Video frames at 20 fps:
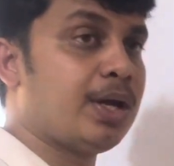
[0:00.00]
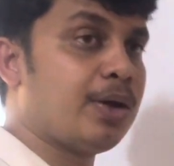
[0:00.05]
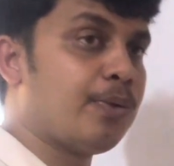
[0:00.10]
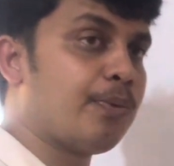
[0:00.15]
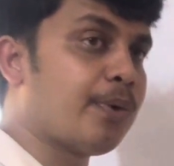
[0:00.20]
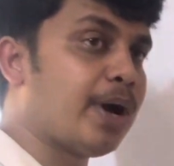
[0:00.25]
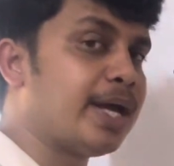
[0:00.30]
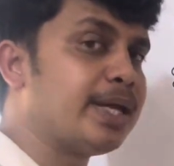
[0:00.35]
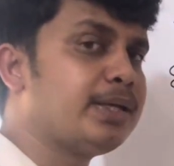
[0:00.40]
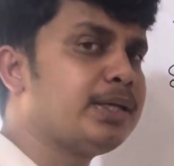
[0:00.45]

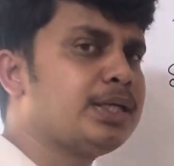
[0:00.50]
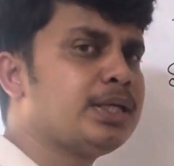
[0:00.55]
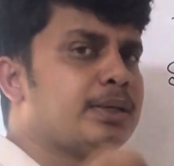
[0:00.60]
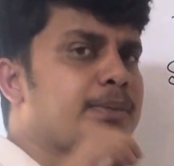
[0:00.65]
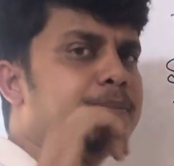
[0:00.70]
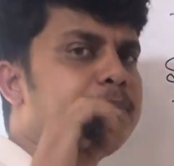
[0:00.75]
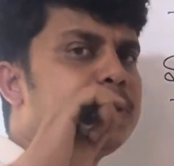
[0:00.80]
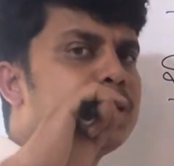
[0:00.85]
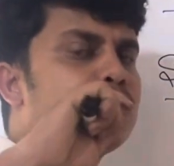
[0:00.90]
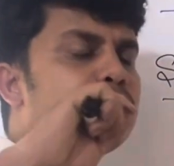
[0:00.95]
Why?
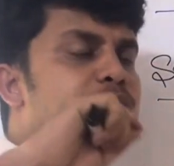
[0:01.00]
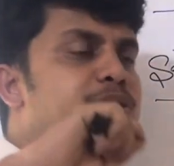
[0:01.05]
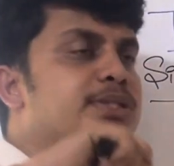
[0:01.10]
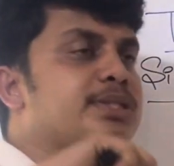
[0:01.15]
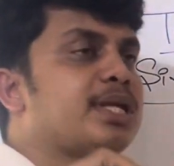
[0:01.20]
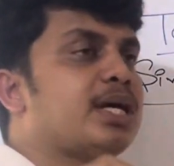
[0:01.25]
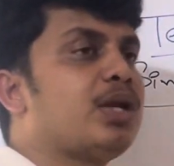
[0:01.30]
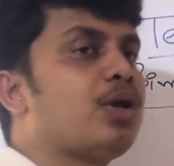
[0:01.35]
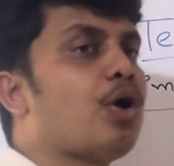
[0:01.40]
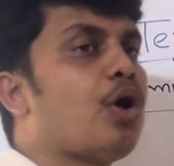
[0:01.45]
Because
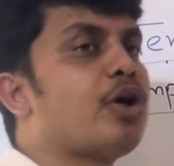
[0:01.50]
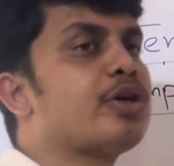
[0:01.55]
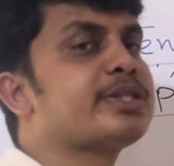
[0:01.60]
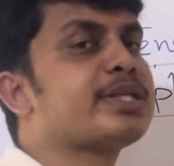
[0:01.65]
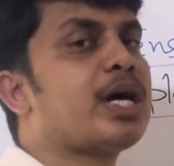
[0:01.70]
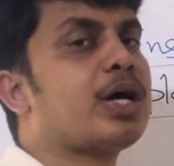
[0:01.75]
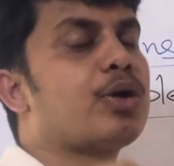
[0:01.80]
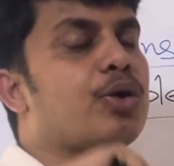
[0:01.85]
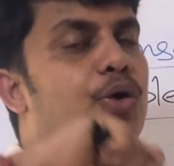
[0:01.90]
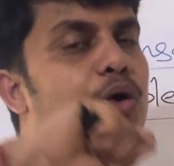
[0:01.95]
the laws
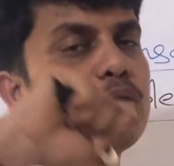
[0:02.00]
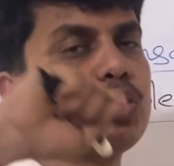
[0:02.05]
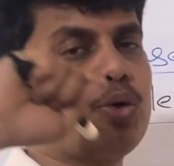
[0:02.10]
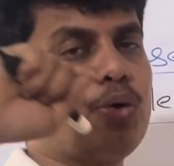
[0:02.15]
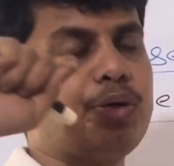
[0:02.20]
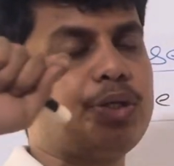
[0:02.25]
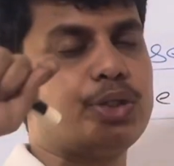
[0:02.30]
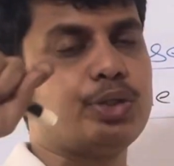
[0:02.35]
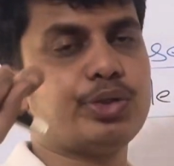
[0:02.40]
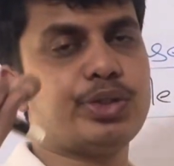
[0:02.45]
are not
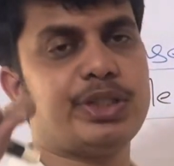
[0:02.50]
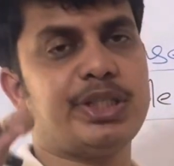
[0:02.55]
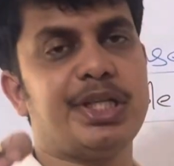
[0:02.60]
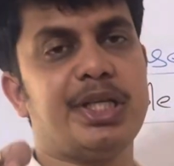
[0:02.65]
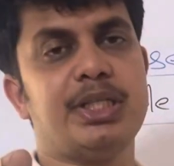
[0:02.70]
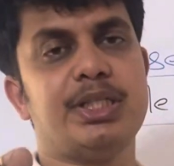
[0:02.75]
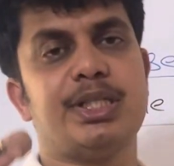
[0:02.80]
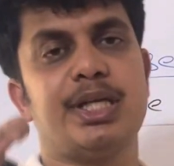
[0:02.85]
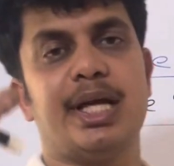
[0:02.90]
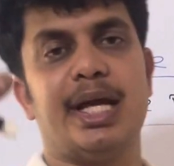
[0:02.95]
going to
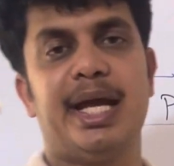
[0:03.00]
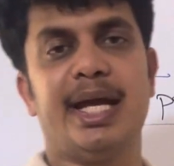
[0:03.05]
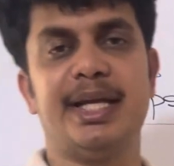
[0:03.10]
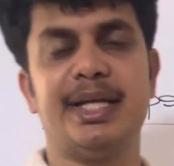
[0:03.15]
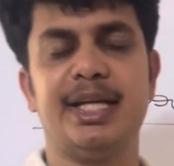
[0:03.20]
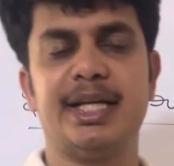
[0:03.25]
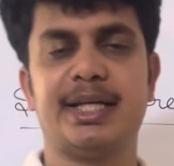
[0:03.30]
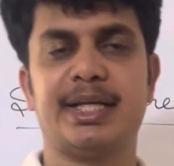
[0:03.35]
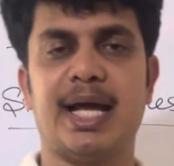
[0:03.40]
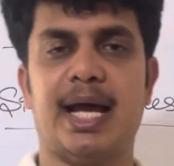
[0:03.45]
change
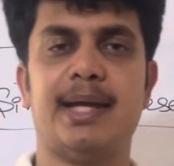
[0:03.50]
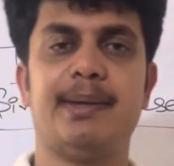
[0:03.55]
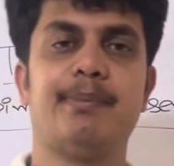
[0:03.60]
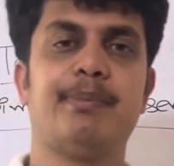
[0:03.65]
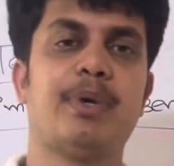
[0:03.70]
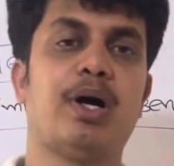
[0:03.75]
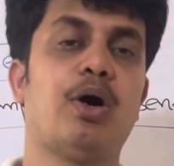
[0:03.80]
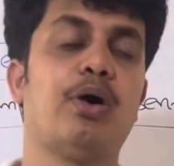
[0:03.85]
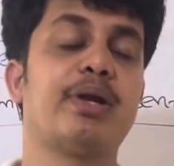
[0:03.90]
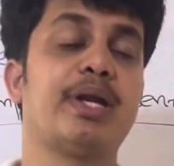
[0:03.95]
any
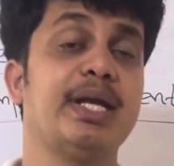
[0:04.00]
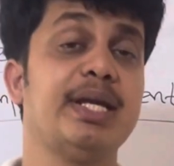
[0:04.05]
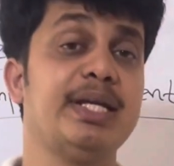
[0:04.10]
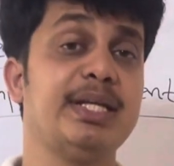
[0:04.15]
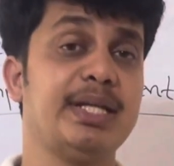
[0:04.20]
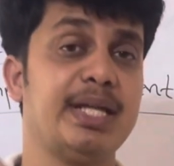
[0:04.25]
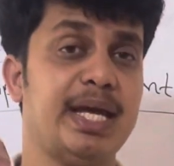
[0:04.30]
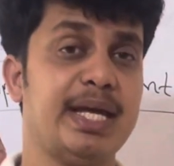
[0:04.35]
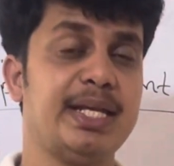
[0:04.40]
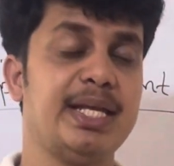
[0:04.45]
time or
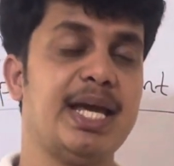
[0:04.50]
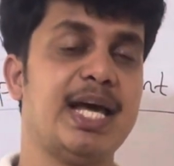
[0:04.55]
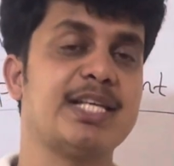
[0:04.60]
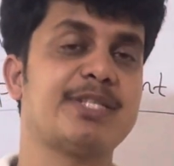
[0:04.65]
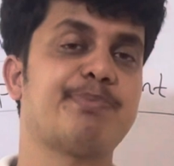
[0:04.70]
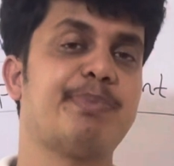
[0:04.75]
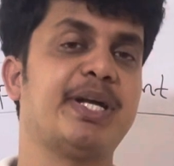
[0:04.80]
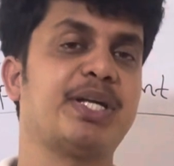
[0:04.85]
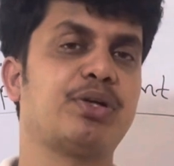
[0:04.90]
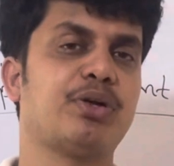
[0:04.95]
in any
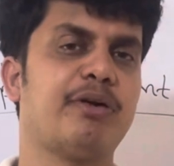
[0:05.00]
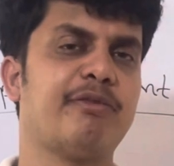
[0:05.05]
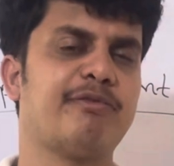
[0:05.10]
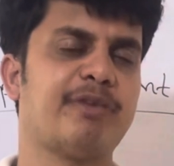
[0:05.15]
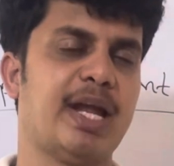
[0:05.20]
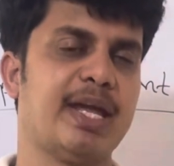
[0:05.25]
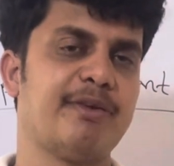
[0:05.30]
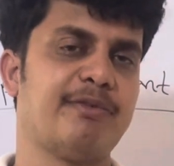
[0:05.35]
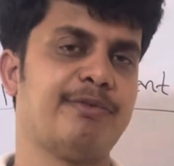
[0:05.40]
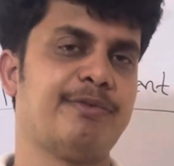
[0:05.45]
aspect of
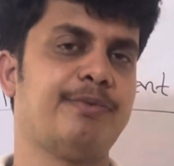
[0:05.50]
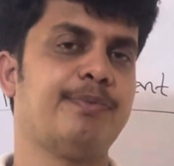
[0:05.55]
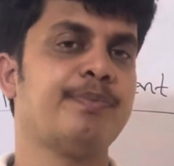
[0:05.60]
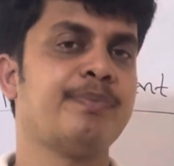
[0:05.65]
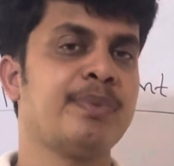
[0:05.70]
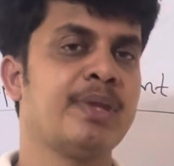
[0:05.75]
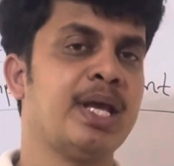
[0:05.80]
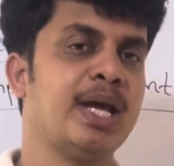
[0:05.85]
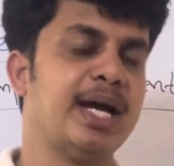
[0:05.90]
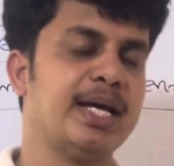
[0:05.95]
life,
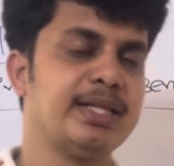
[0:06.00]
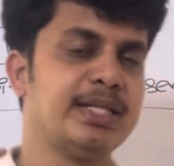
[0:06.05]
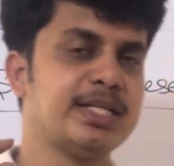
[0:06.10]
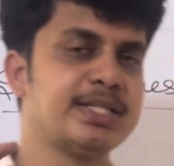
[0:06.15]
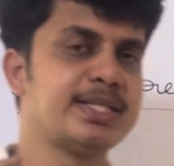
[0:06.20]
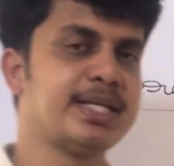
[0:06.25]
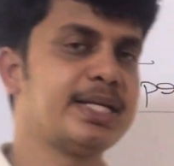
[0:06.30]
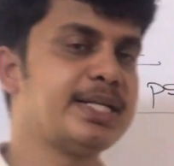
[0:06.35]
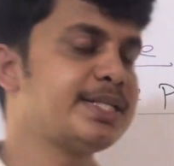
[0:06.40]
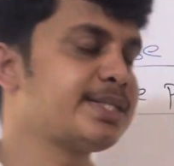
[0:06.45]
and that's
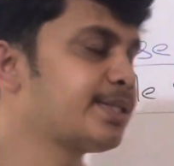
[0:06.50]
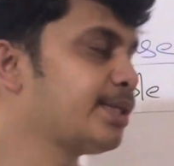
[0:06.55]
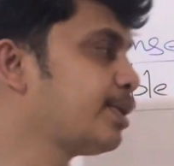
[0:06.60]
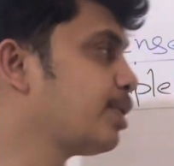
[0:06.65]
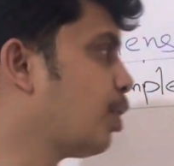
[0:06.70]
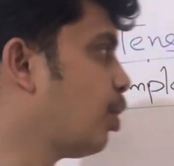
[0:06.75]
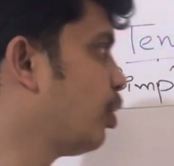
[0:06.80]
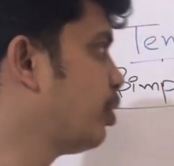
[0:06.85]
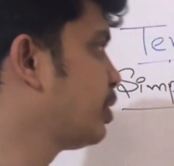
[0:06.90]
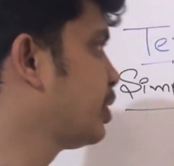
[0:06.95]
the reason
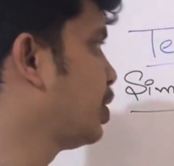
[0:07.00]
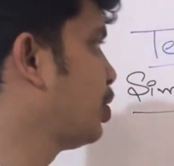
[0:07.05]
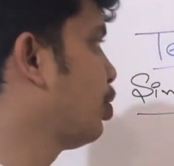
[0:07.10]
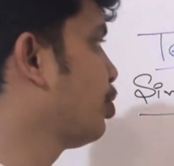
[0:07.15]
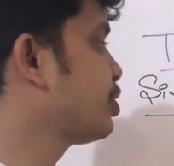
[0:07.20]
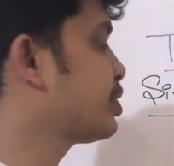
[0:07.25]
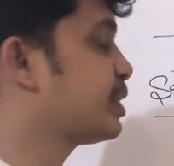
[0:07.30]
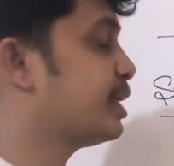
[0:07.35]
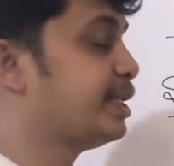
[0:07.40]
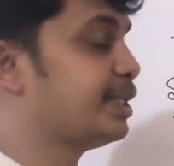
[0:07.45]
all the
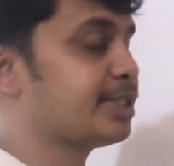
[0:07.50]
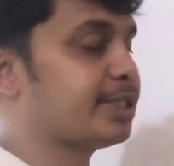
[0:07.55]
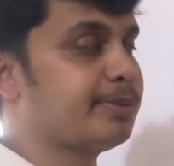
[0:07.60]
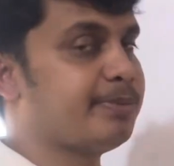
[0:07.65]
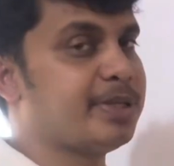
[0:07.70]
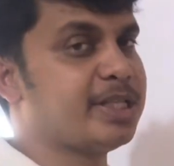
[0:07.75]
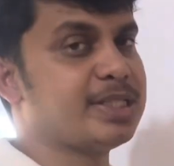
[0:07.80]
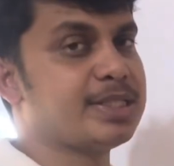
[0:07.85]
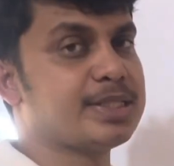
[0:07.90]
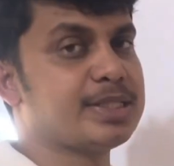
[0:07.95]
laws, it
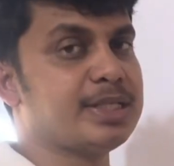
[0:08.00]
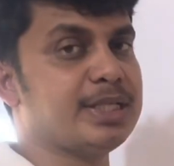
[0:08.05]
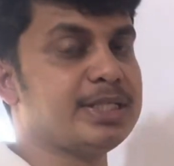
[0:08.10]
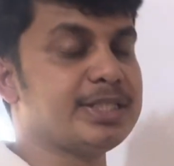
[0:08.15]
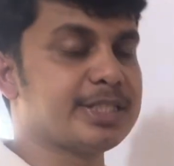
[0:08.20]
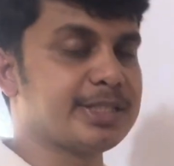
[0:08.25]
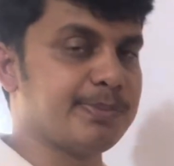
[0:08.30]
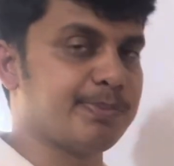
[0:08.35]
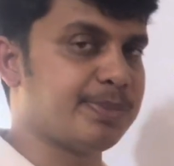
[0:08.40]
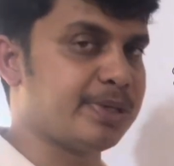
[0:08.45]
remains in
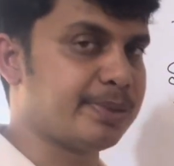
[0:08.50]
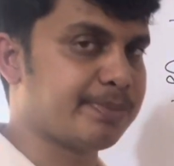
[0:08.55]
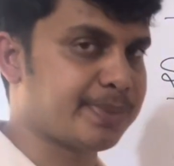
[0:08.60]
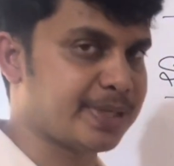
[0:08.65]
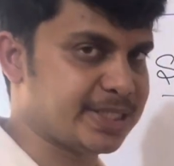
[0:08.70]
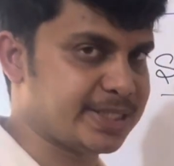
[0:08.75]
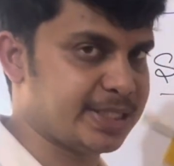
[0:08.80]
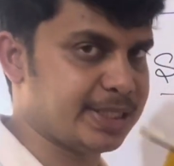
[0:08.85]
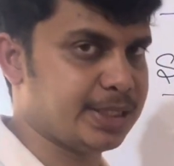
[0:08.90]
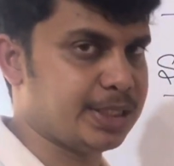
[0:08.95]
simple
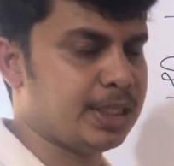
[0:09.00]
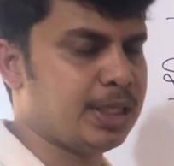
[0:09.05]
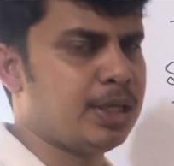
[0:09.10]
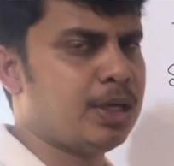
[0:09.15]
present.